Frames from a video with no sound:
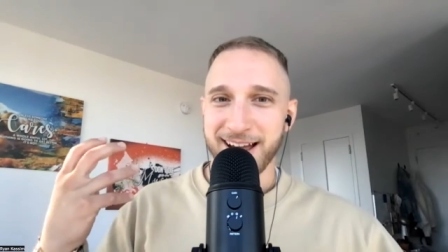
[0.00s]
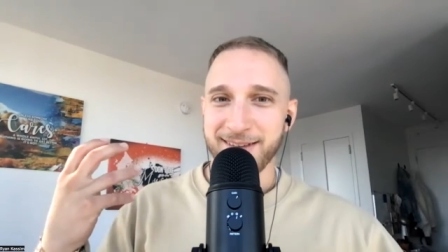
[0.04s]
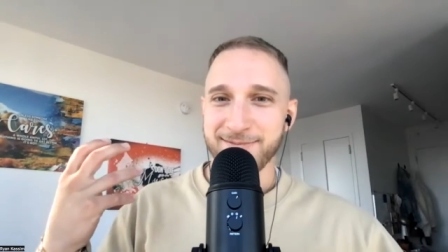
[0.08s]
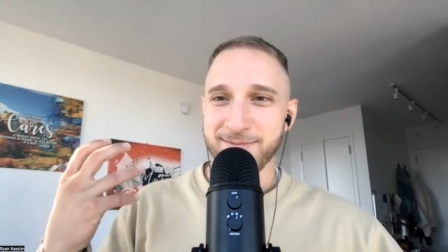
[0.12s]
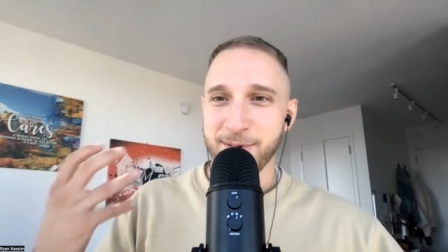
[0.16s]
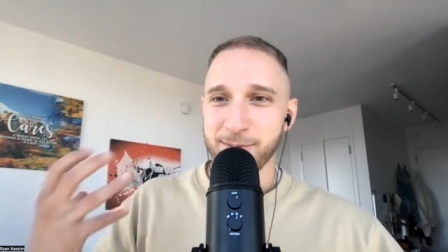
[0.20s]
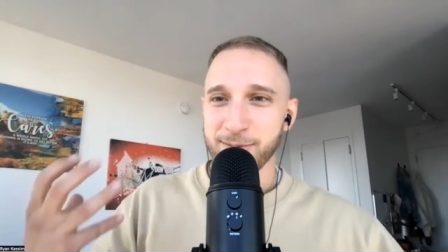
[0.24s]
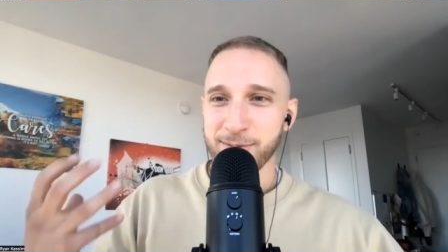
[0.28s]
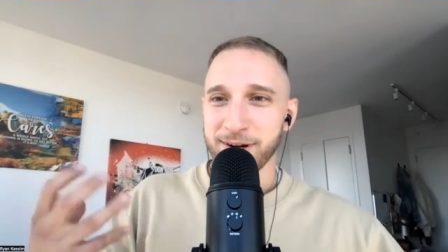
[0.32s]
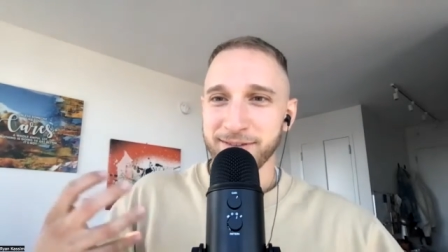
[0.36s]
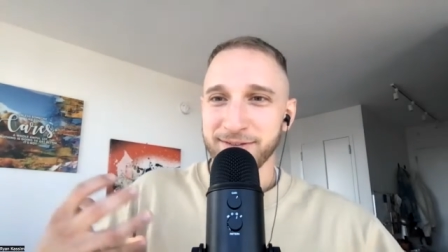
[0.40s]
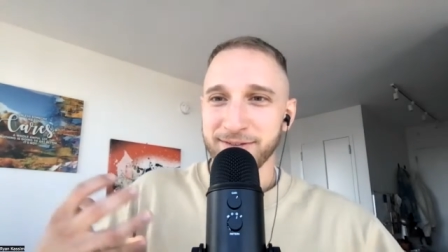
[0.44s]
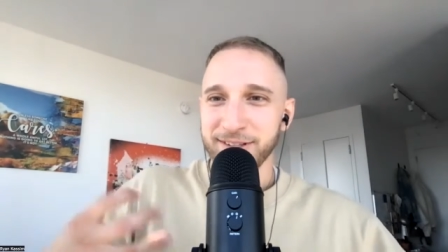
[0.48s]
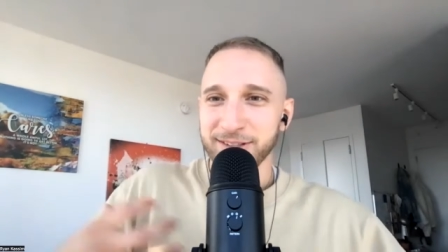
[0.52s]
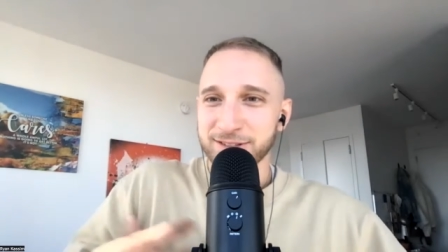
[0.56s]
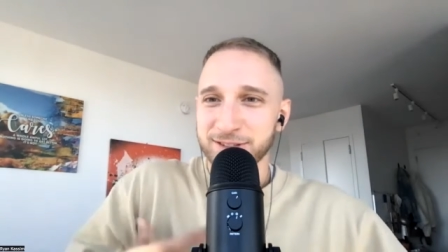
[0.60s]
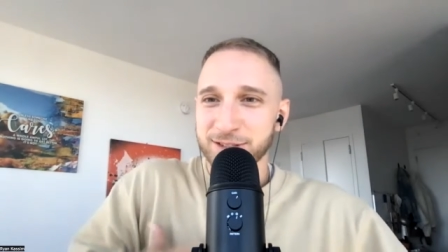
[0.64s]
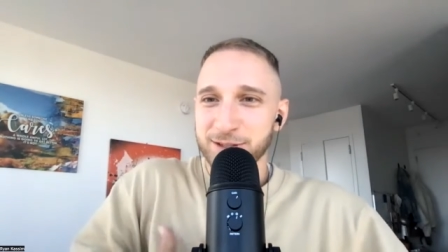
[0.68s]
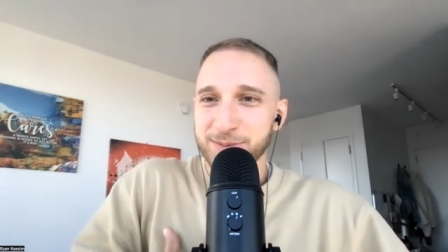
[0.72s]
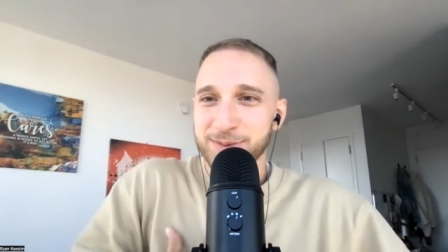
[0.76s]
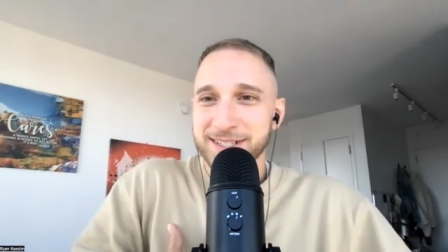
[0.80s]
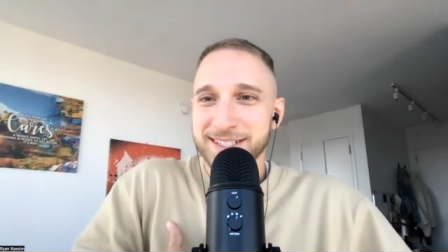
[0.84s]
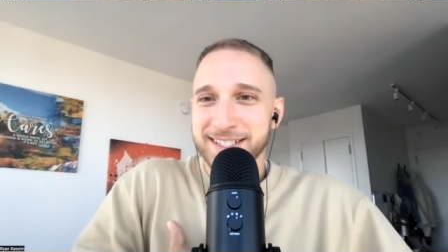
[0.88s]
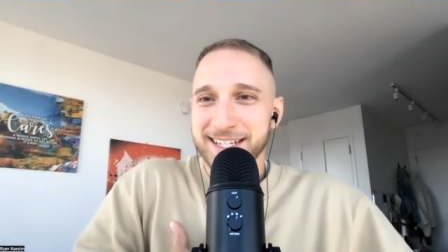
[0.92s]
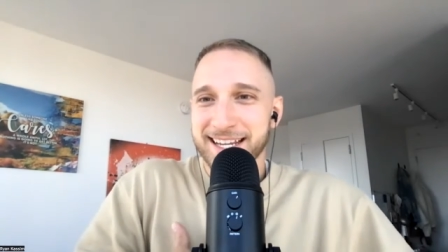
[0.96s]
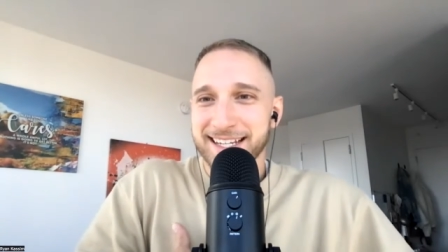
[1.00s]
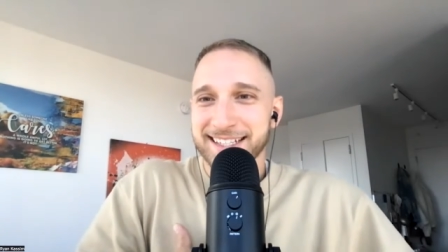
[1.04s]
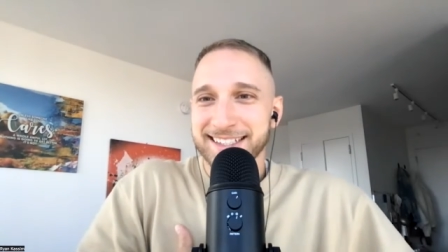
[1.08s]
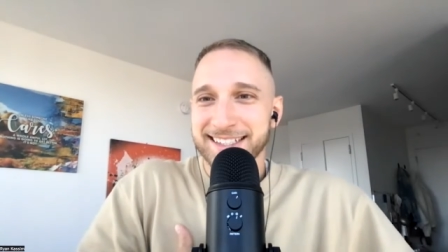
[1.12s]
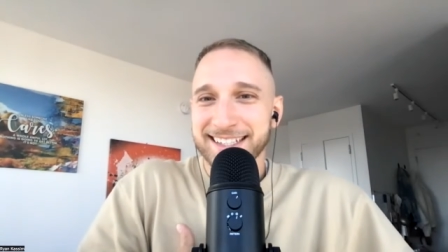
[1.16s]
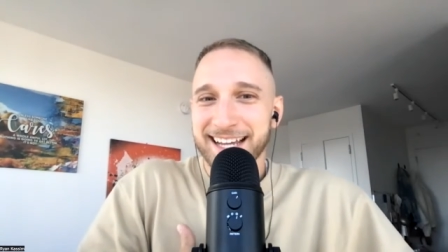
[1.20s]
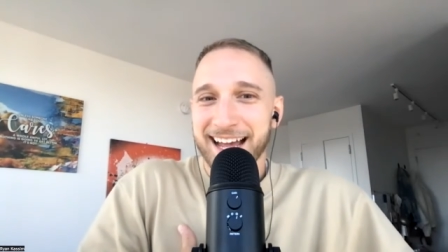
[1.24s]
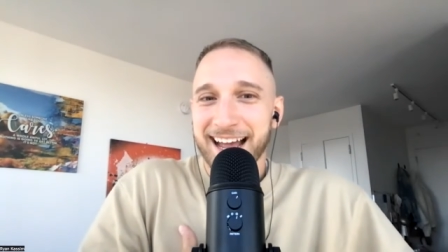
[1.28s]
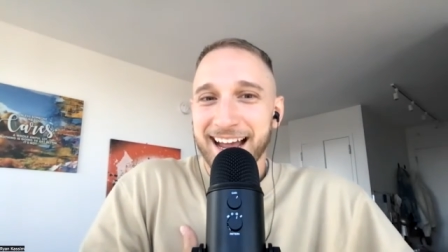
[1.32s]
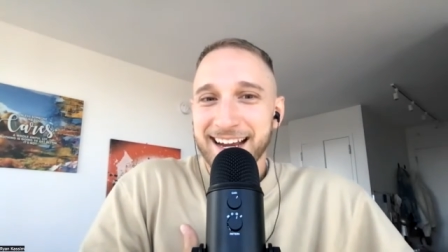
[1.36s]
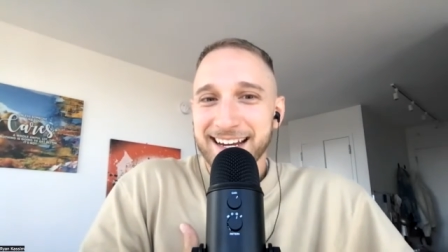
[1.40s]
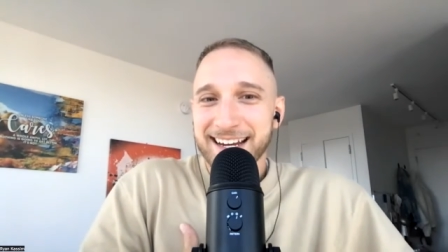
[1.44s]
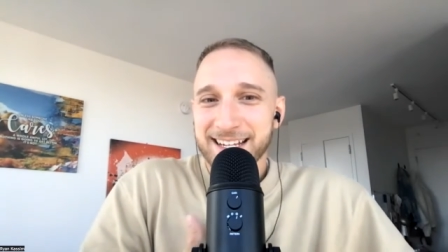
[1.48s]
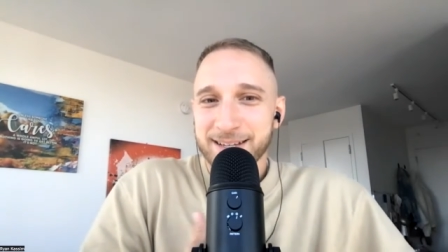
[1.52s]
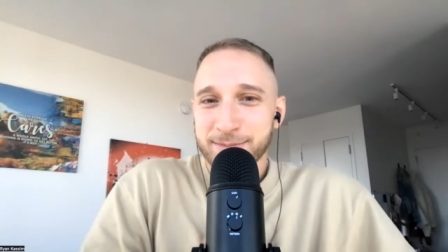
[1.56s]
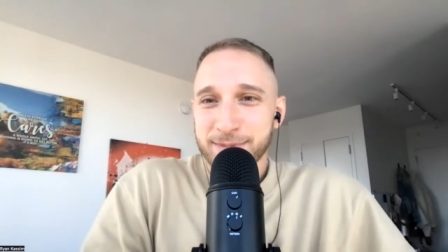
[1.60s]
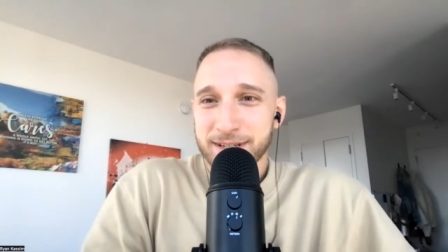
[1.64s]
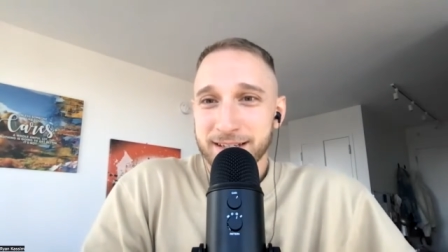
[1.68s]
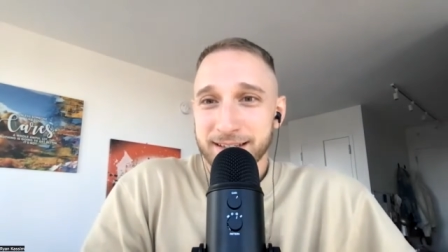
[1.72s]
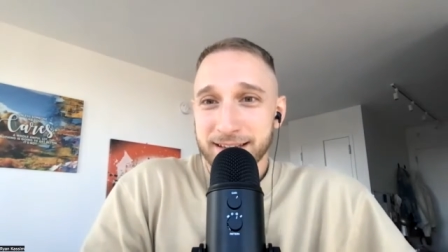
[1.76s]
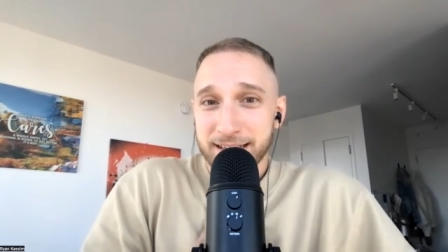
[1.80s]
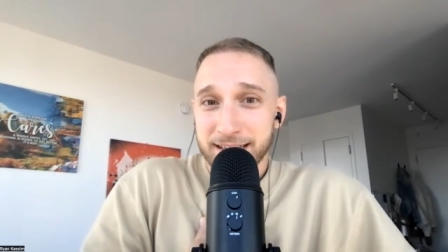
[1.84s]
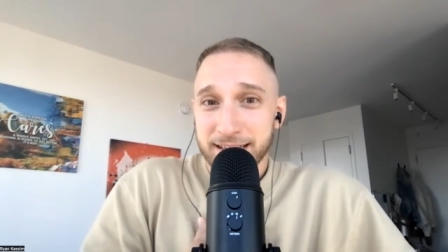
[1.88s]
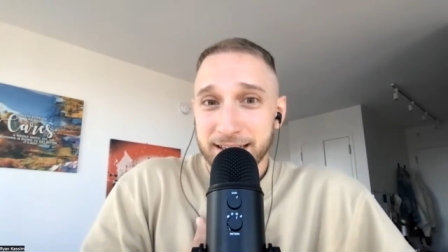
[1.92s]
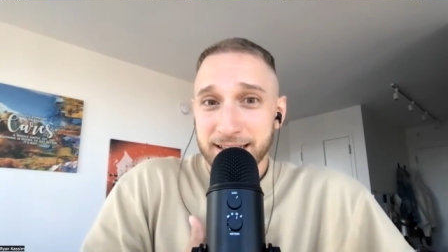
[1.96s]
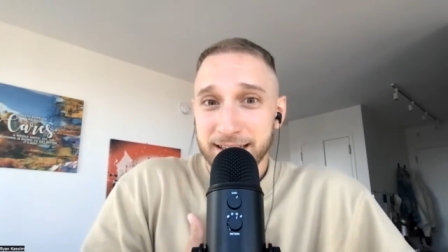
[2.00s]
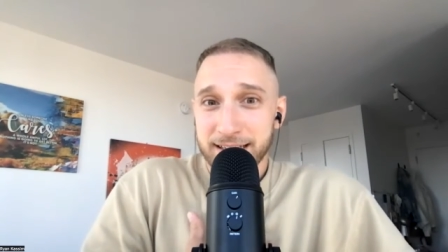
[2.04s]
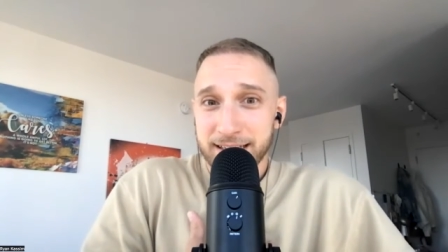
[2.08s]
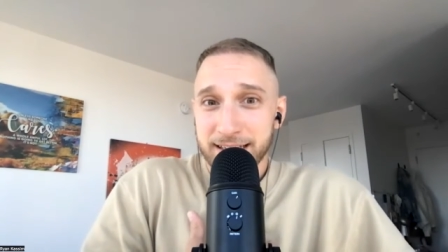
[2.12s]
remember I felt so much anxiety being like,